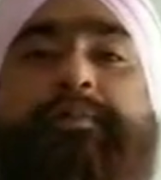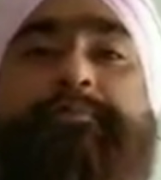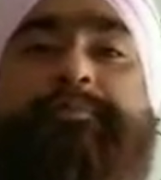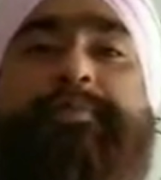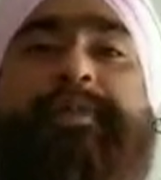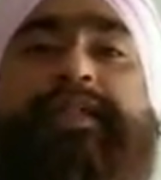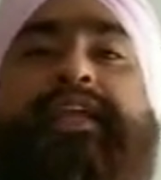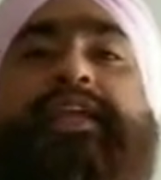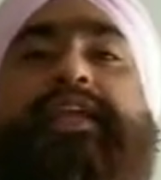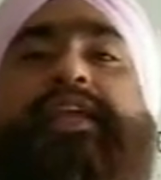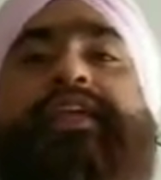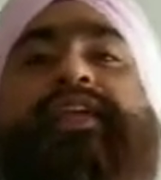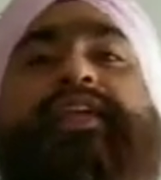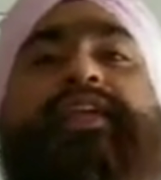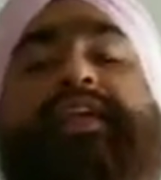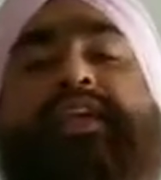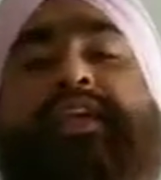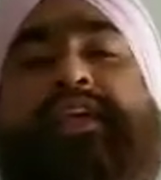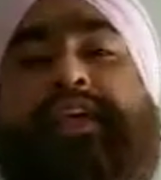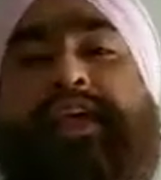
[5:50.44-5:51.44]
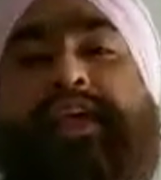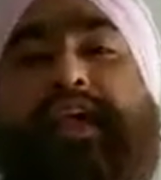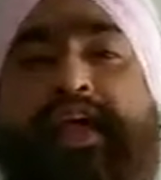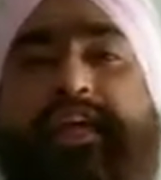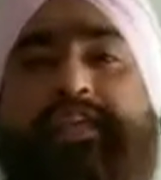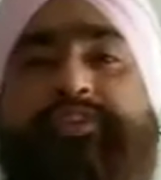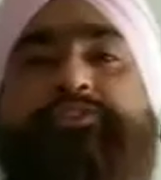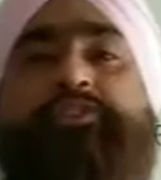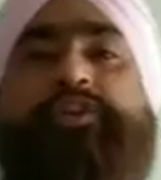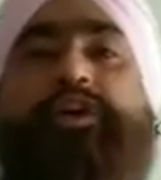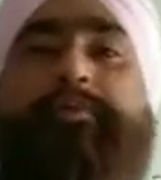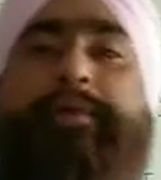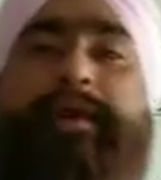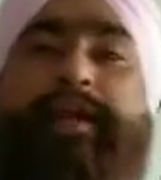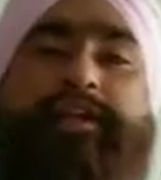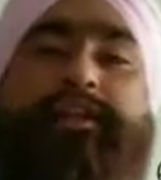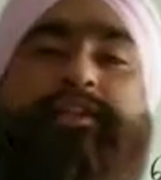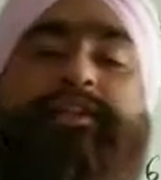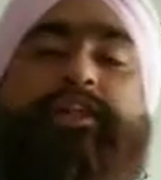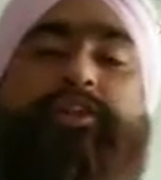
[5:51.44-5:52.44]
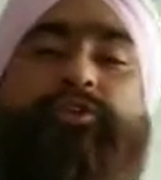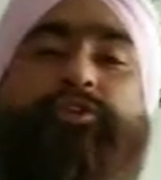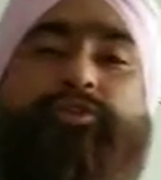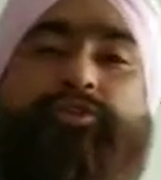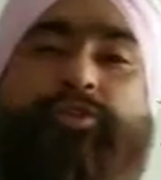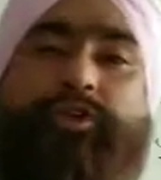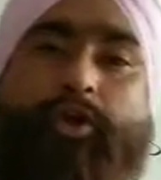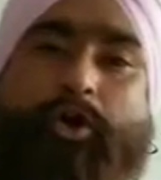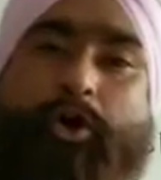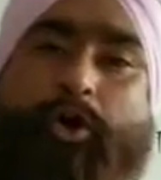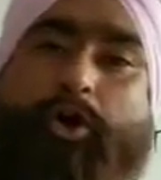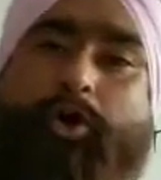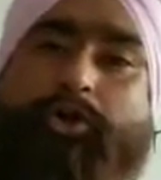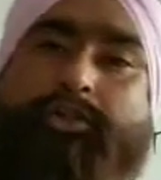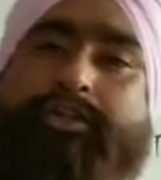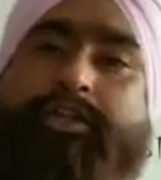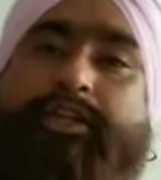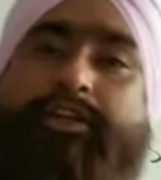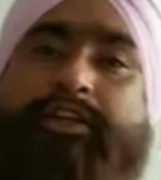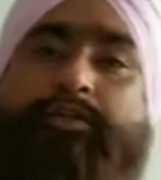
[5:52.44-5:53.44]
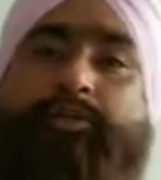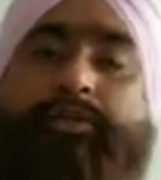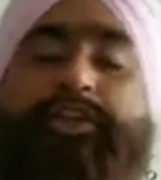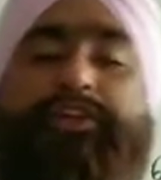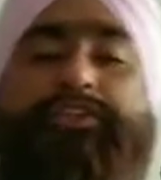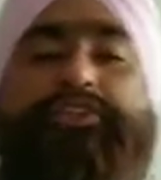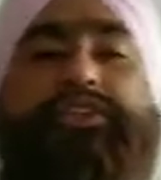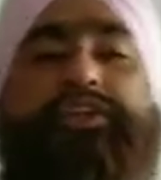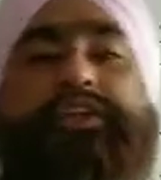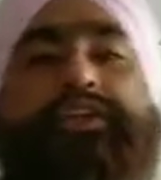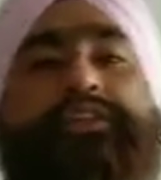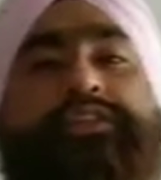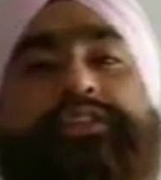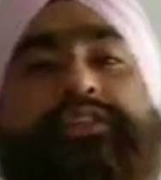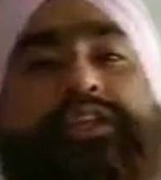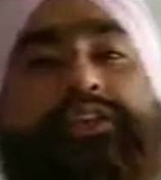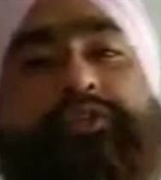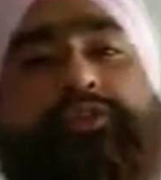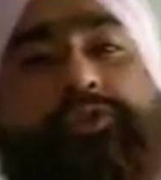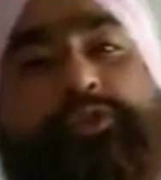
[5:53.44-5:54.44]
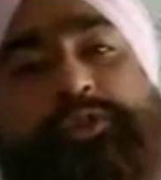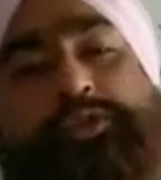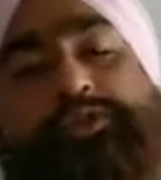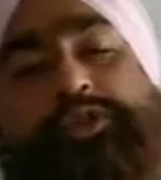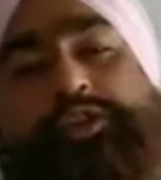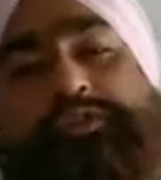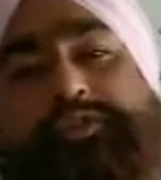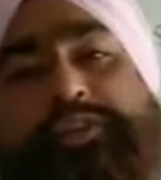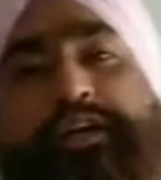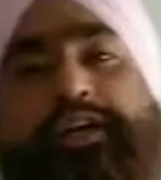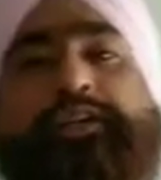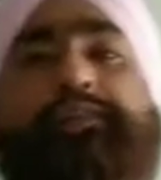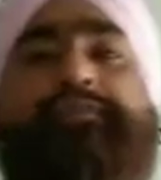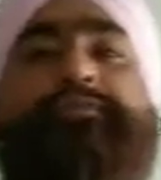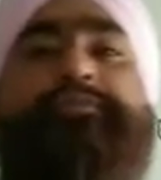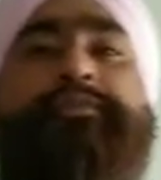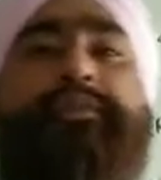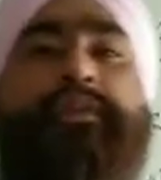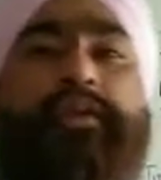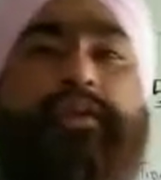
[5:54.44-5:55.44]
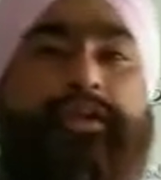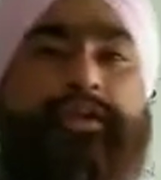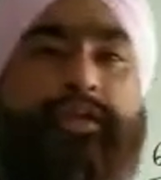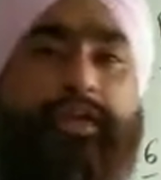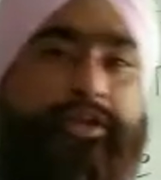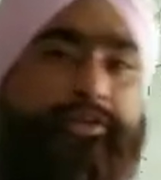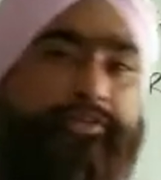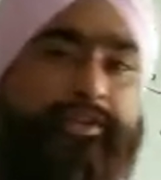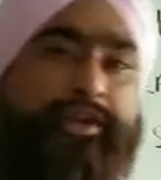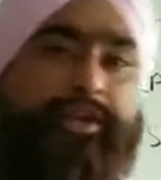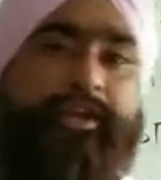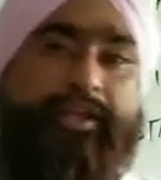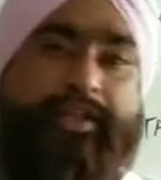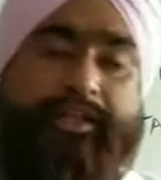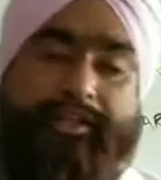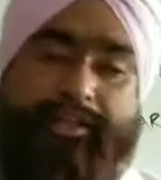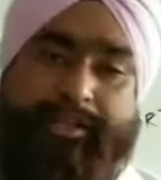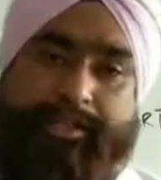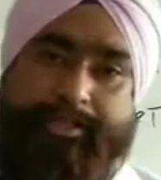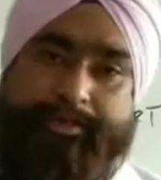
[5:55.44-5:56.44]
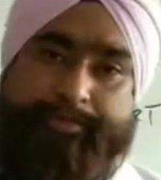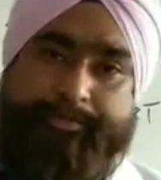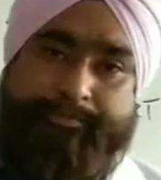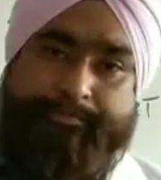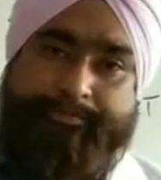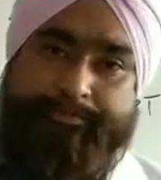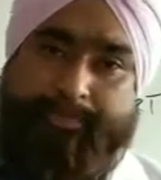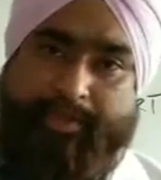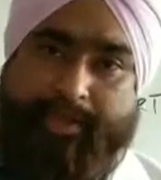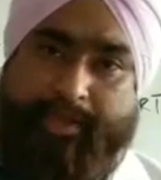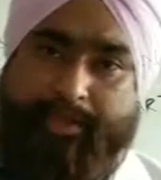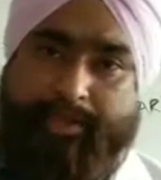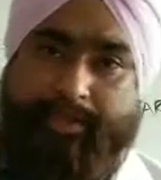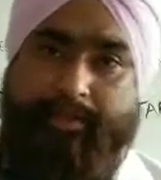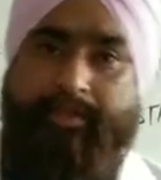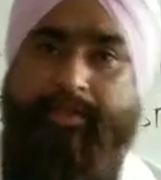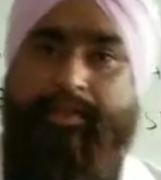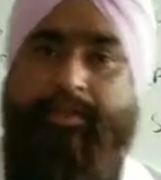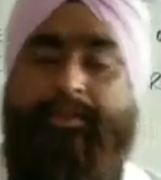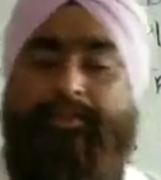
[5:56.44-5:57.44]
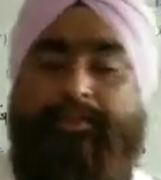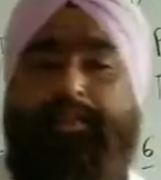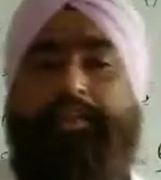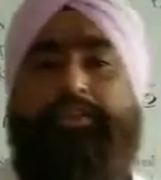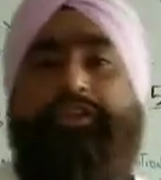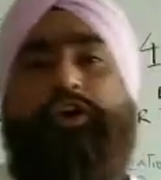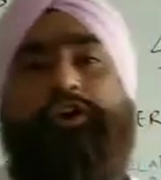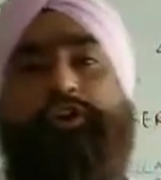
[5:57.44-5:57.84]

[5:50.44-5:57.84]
company has to abide the laws and regulations and rules of the country and the that